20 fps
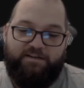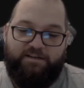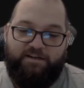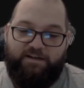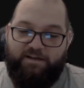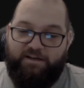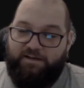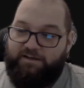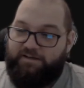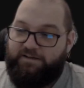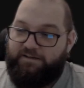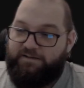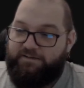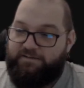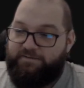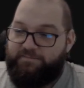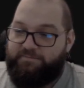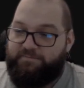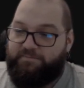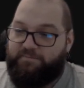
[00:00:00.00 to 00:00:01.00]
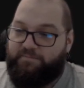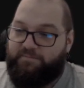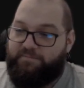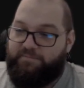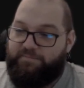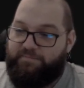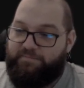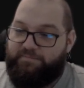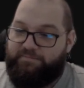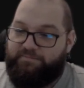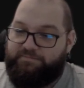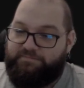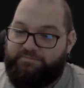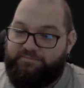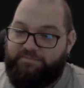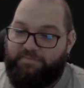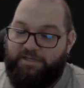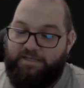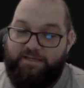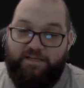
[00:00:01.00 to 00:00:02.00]
And
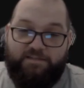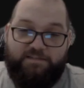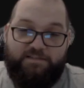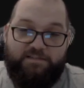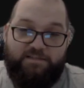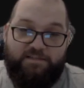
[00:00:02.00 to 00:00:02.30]
yeah,